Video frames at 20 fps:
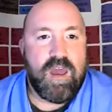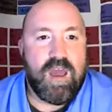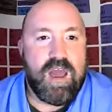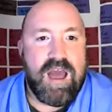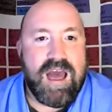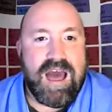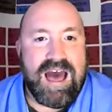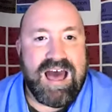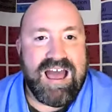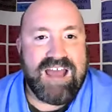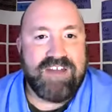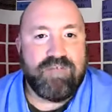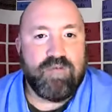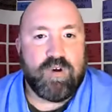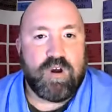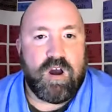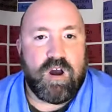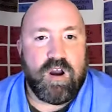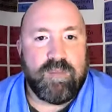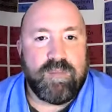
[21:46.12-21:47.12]

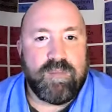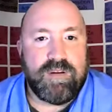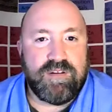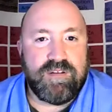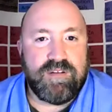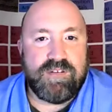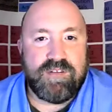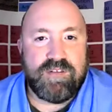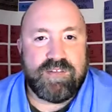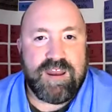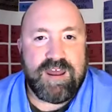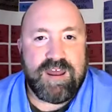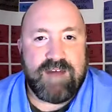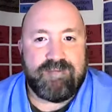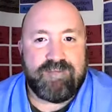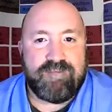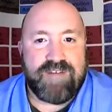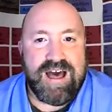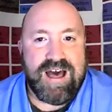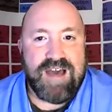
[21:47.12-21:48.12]
Hydrocarbons that have
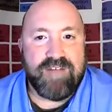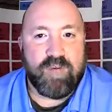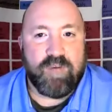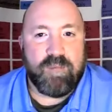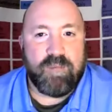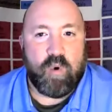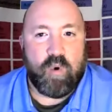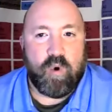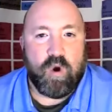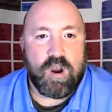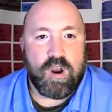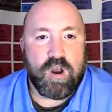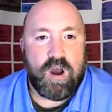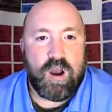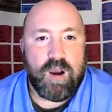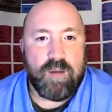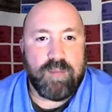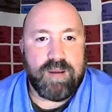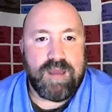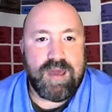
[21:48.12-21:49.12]
5 or more
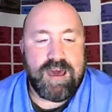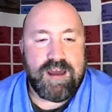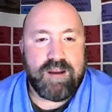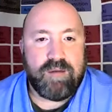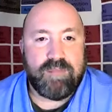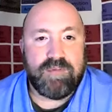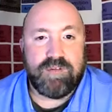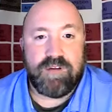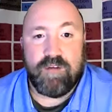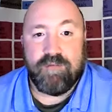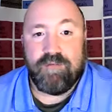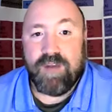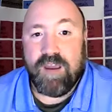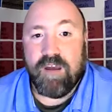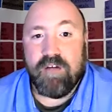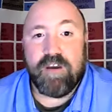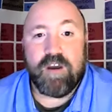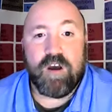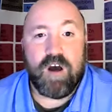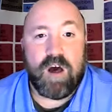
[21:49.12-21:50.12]
carbon atoms are
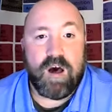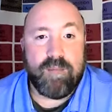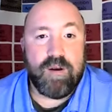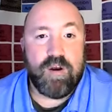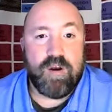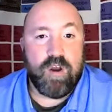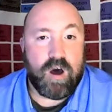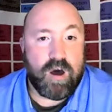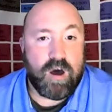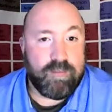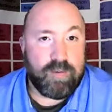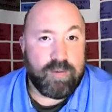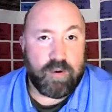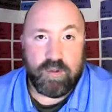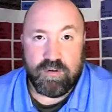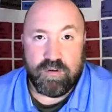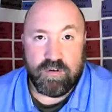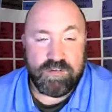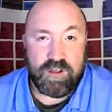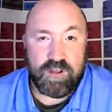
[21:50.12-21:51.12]
very common
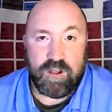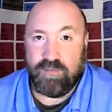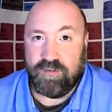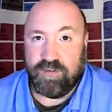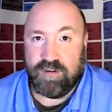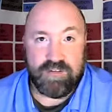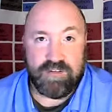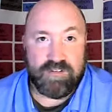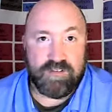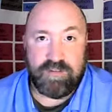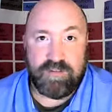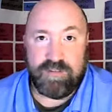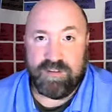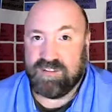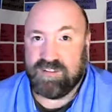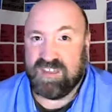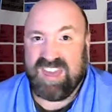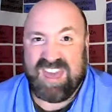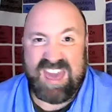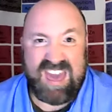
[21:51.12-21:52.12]
non-polar solvents. Things
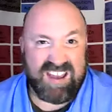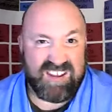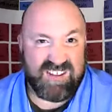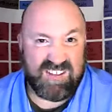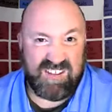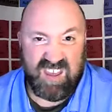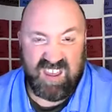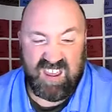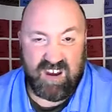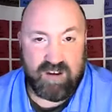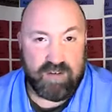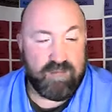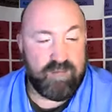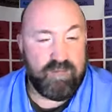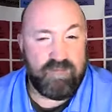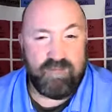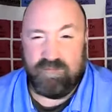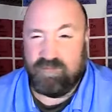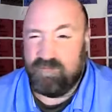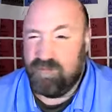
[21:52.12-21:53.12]
like hexane,
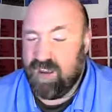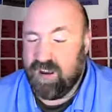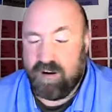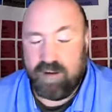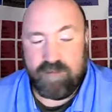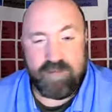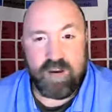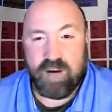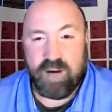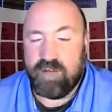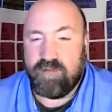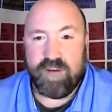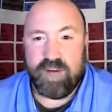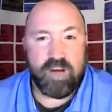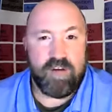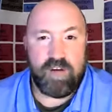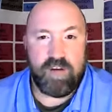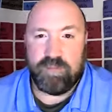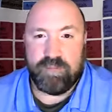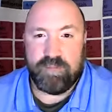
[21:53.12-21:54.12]
very, very,
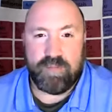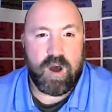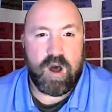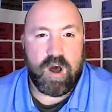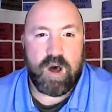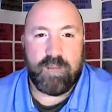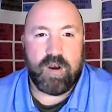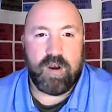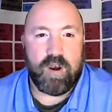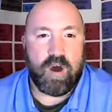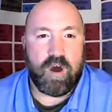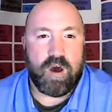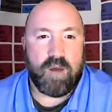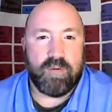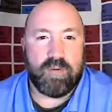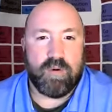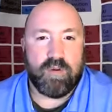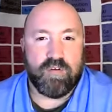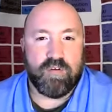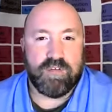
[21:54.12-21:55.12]
very common
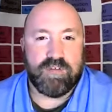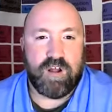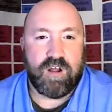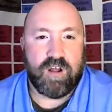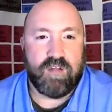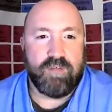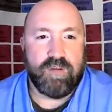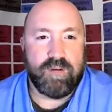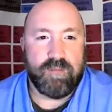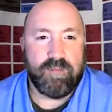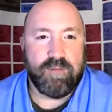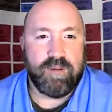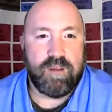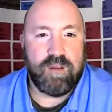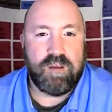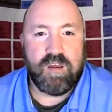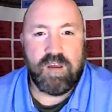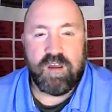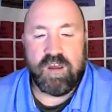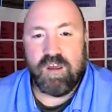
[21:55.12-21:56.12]
non-polar solvent.
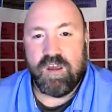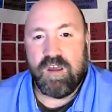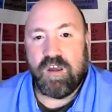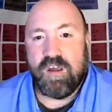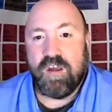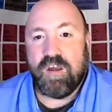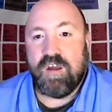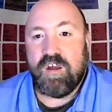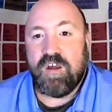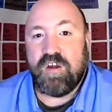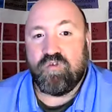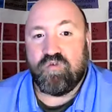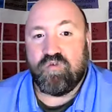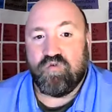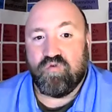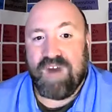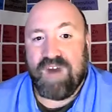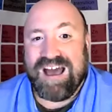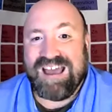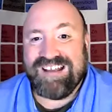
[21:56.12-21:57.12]

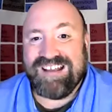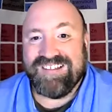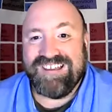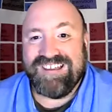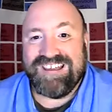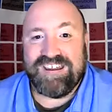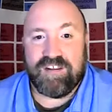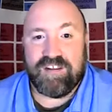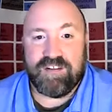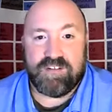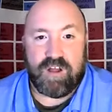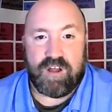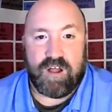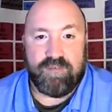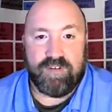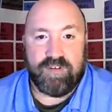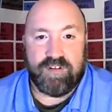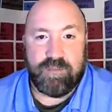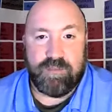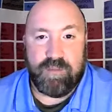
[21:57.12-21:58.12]
Dry cleaning
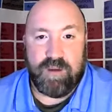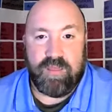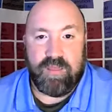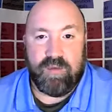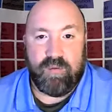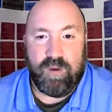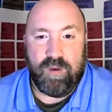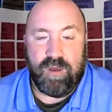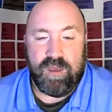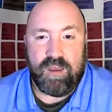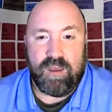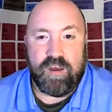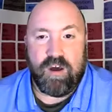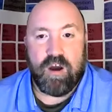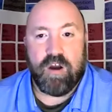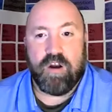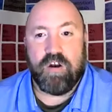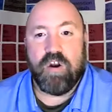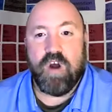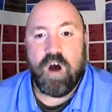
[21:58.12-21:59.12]
solvents, by the way,
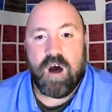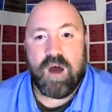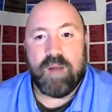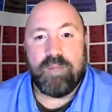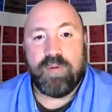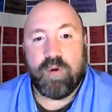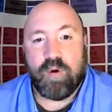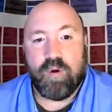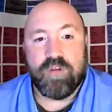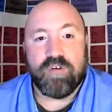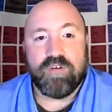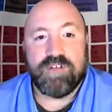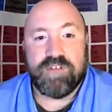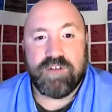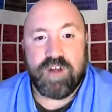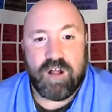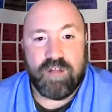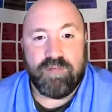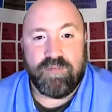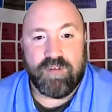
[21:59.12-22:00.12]
are non-polar
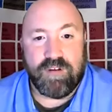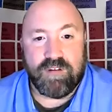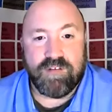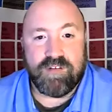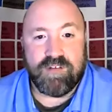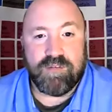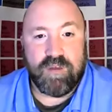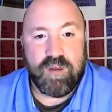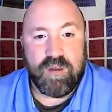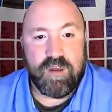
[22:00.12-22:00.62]
solvents.